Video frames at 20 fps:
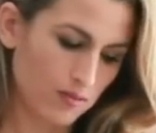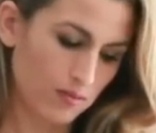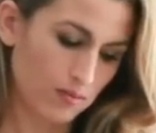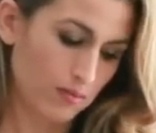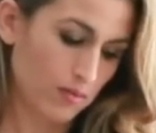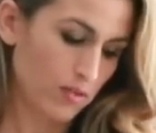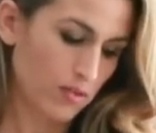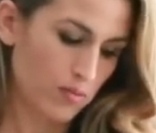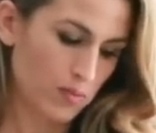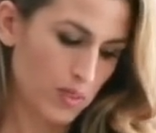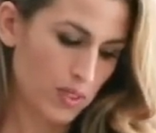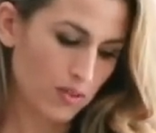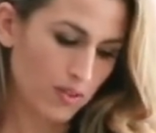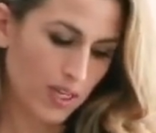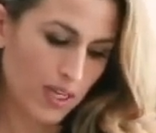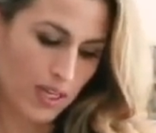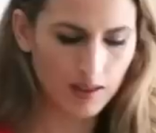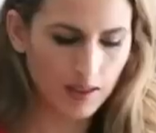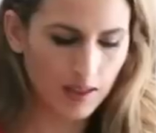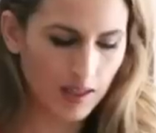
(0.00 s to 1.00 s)
It'd be
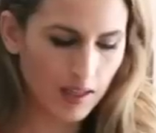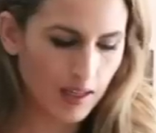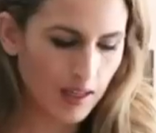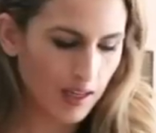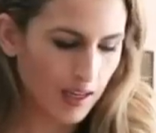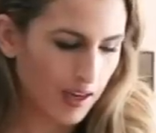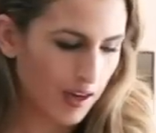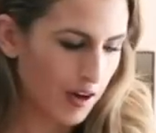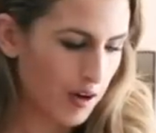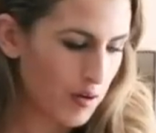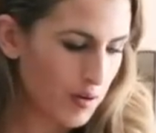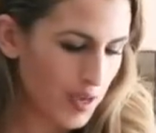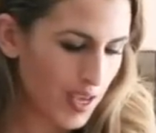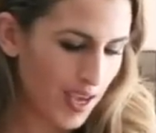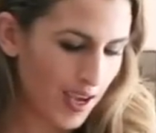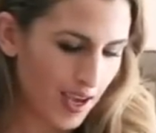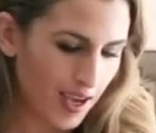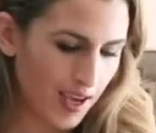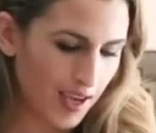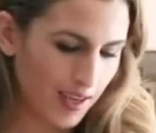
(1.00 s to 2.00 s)
great.
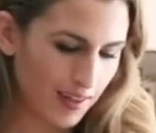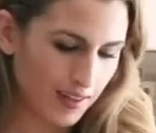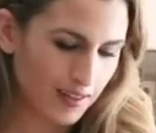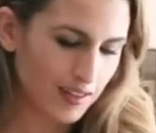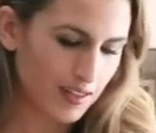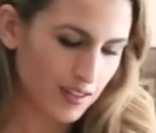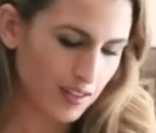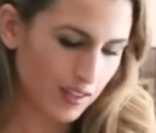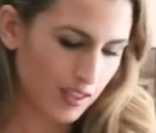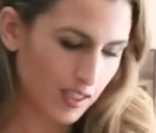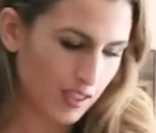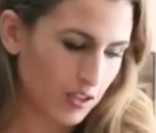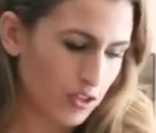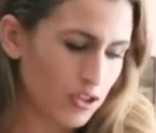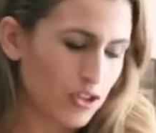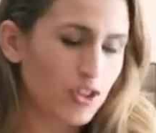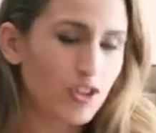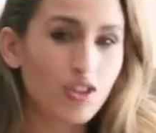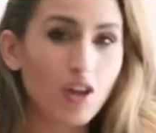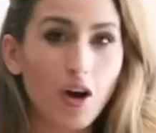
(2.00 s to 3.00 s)
Okay, this is looking
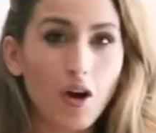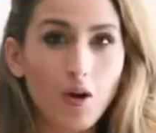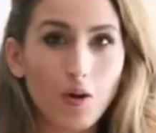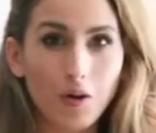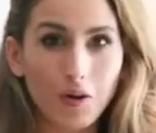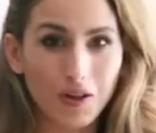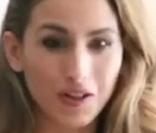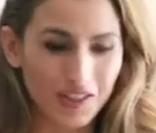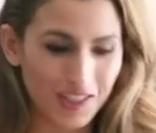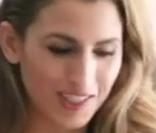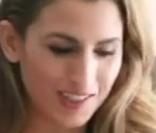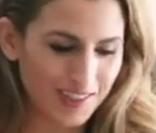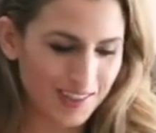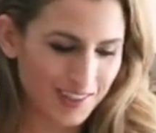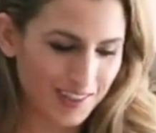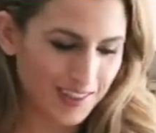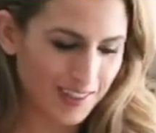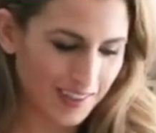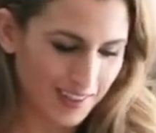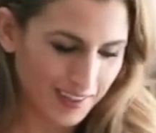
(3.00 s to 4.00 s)
so
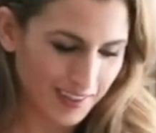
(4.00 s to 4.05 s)
gorgeous.